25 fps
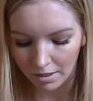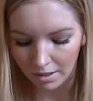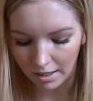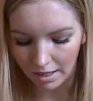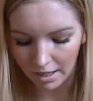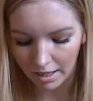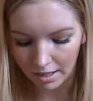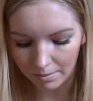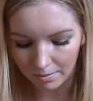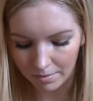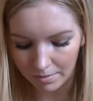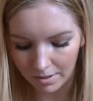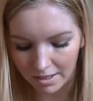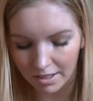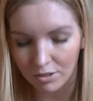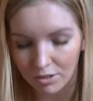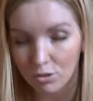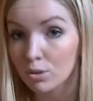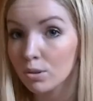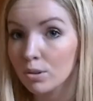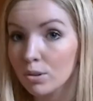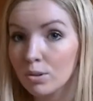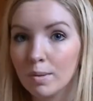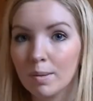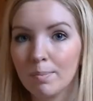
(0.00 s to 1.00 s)
And I
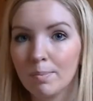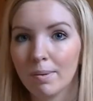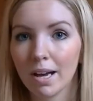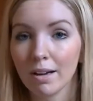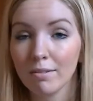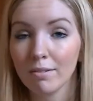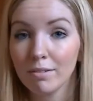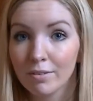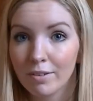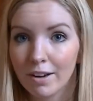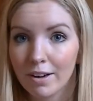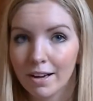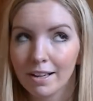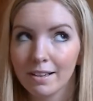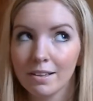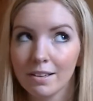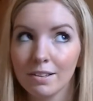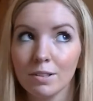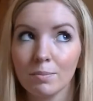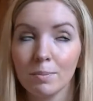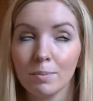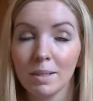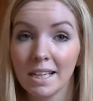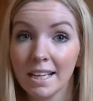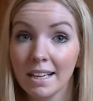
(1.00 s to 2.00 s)
don't normally buy River
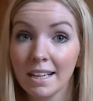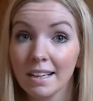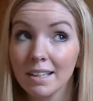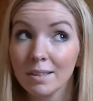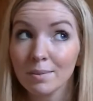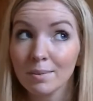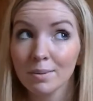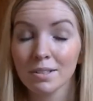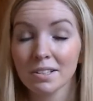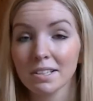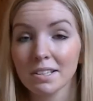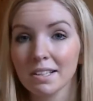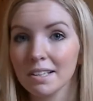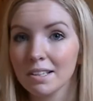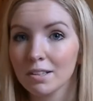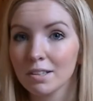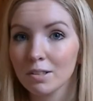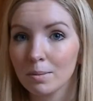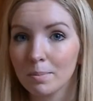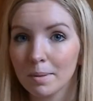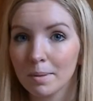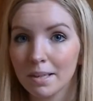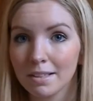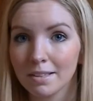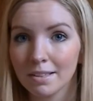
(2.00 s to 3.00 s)
Island bikinis because I think they're
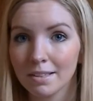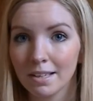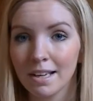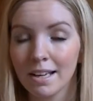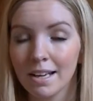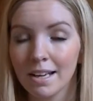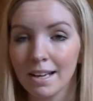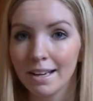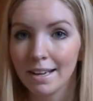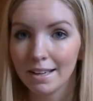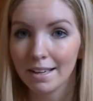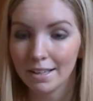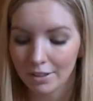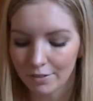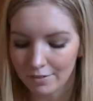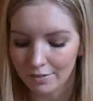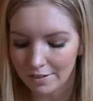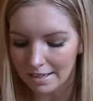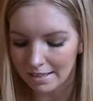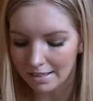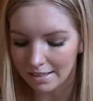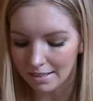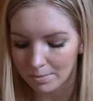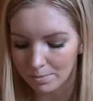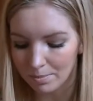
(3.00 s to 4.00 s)
a bit in your
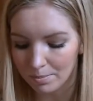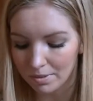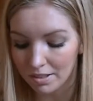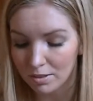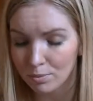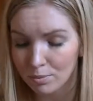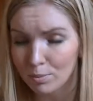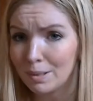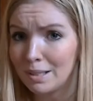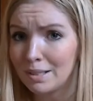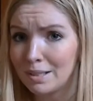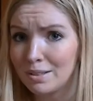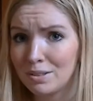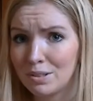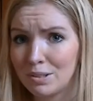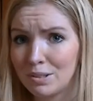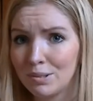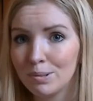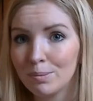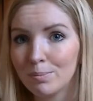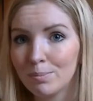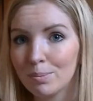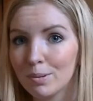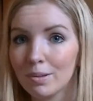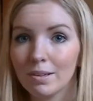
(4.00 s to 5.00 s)
face, and this one is
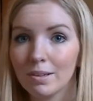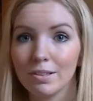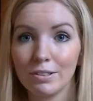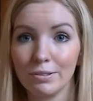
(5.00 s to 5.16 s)
too, but I